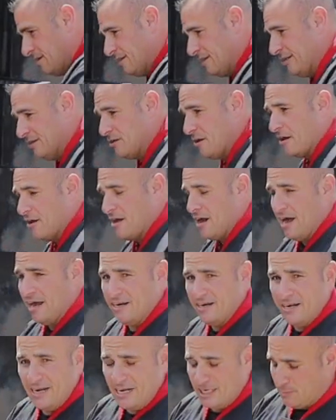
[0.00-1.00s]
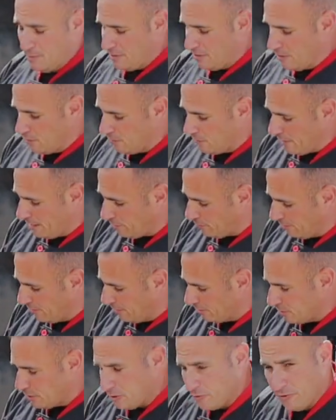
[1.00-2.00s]
These are hot, has been going about
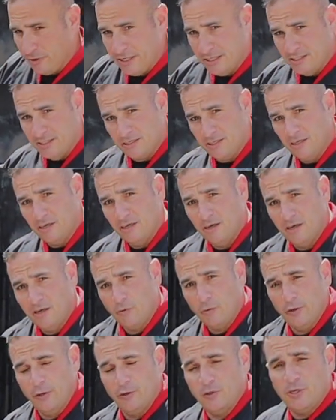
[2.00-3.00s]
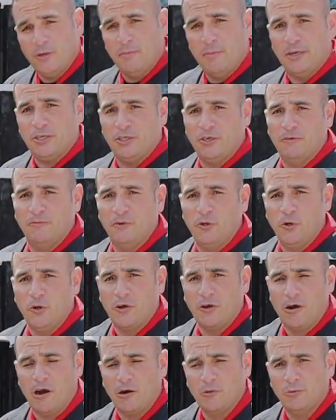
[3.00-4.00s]
300 degrees. We're using a mixture of New
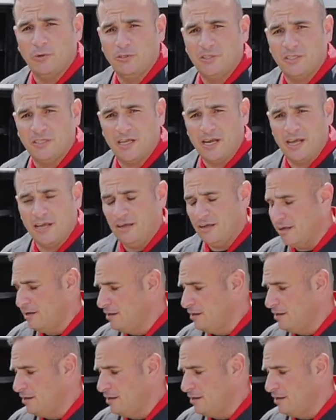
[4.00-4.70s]
York hardwoods today.